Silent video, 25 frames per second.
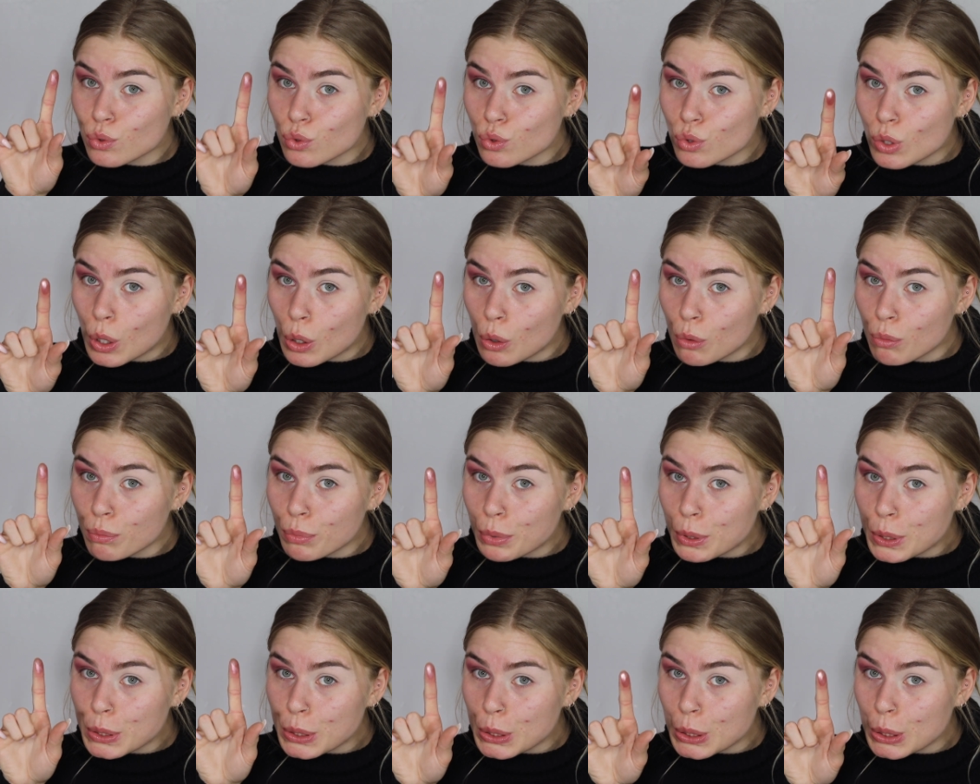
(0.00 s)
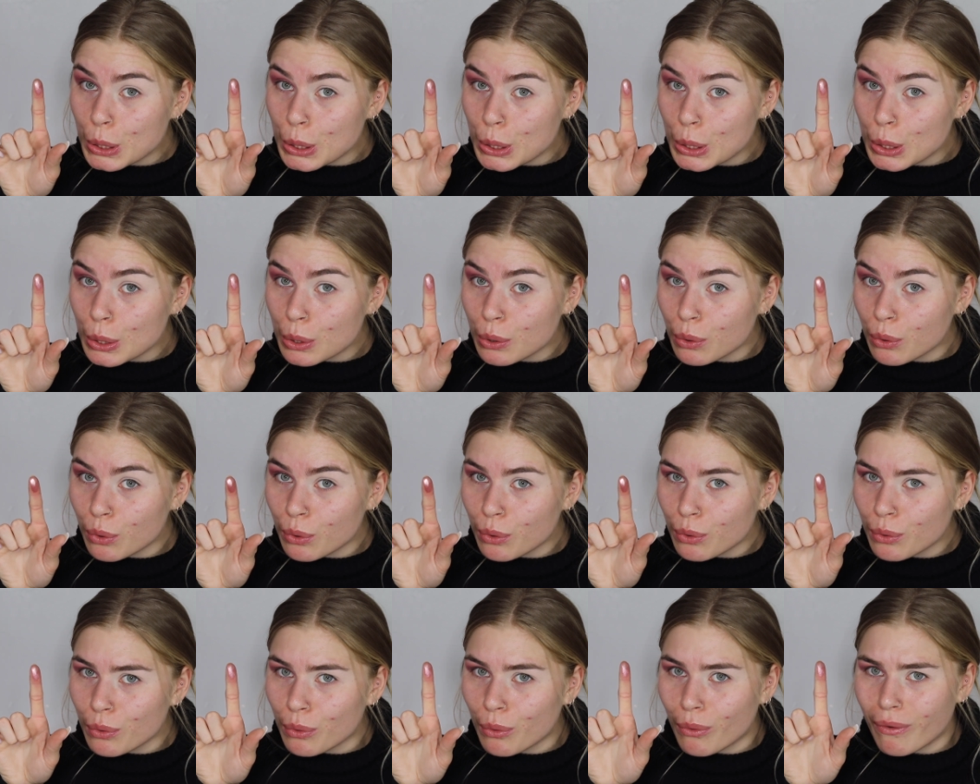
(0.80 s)
So pretty.
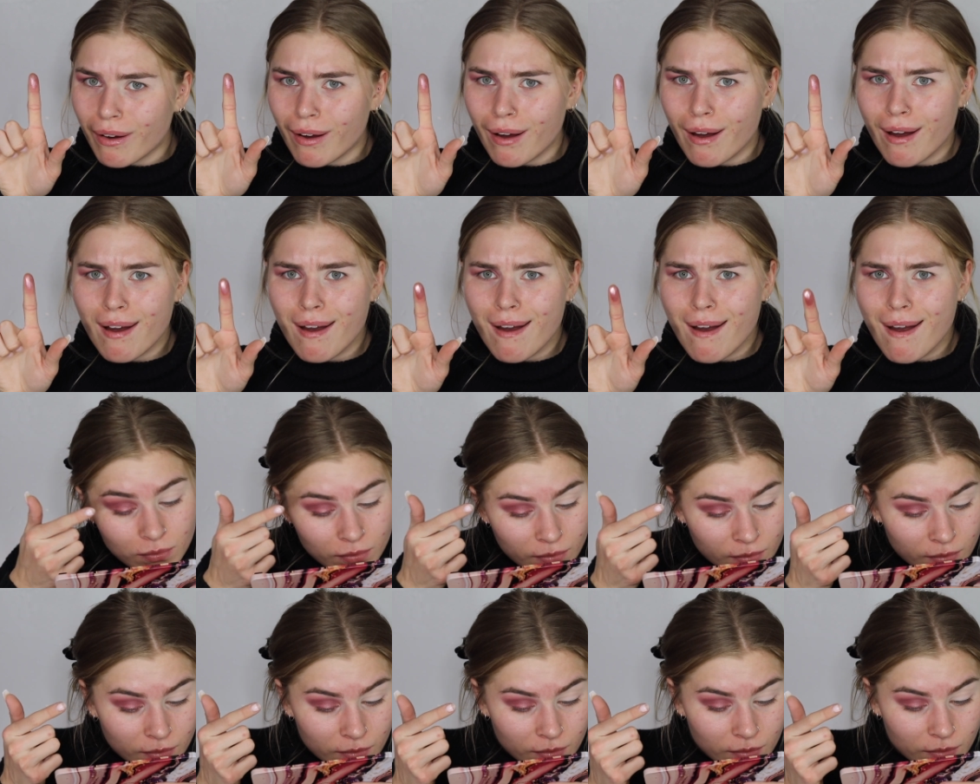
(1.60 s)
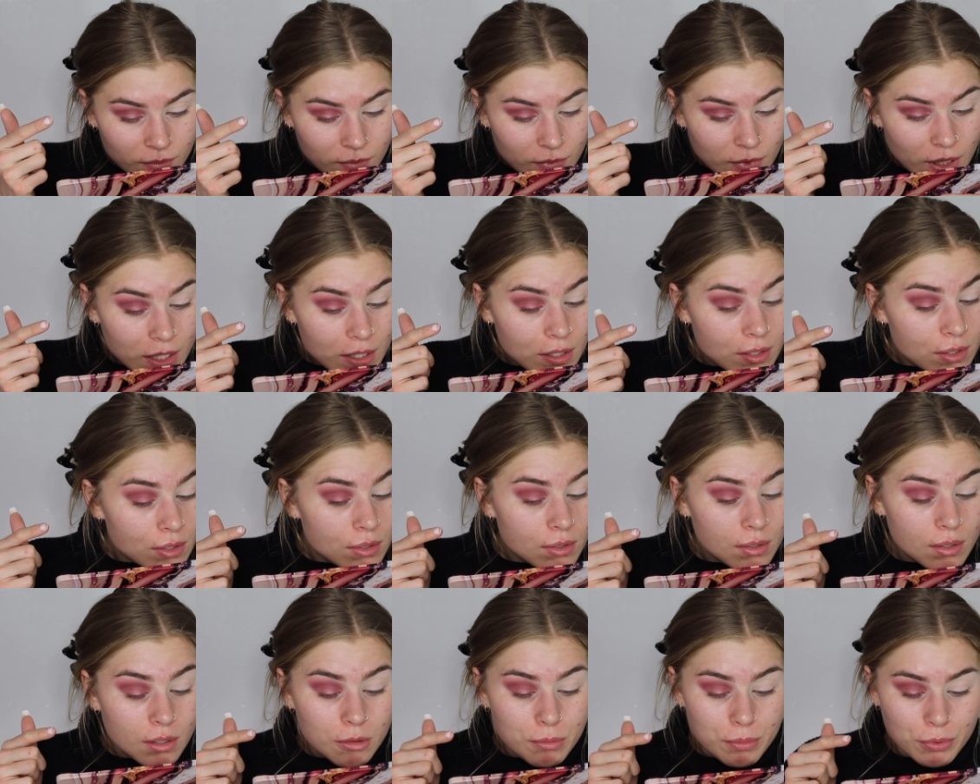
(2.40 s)
Ooh, that is
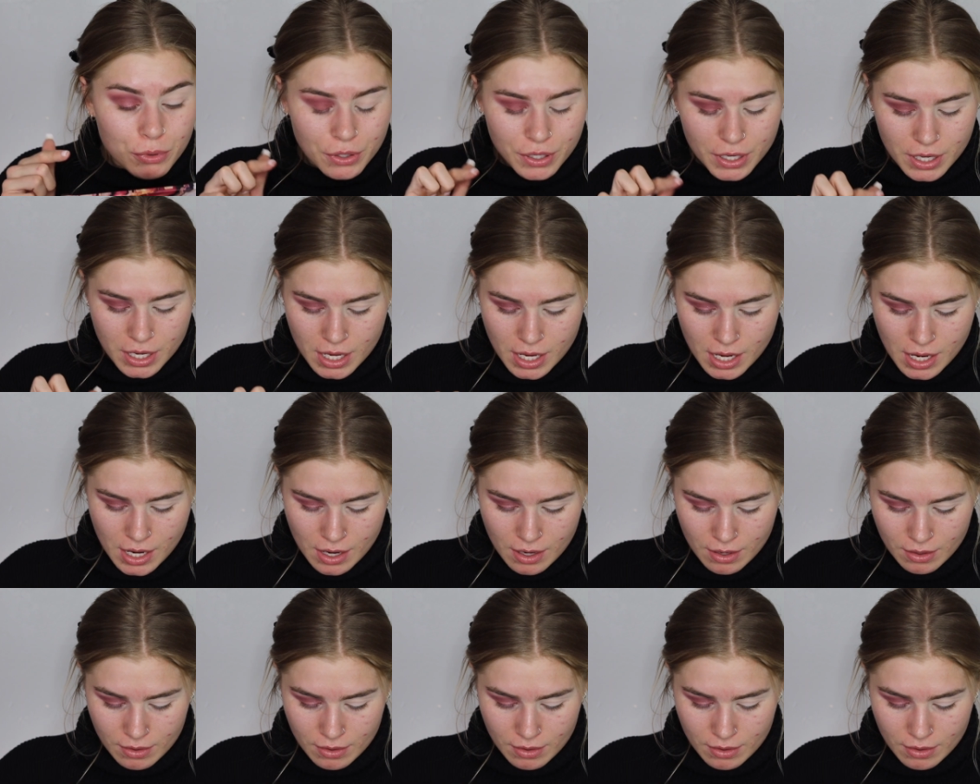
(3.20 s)
so pretty.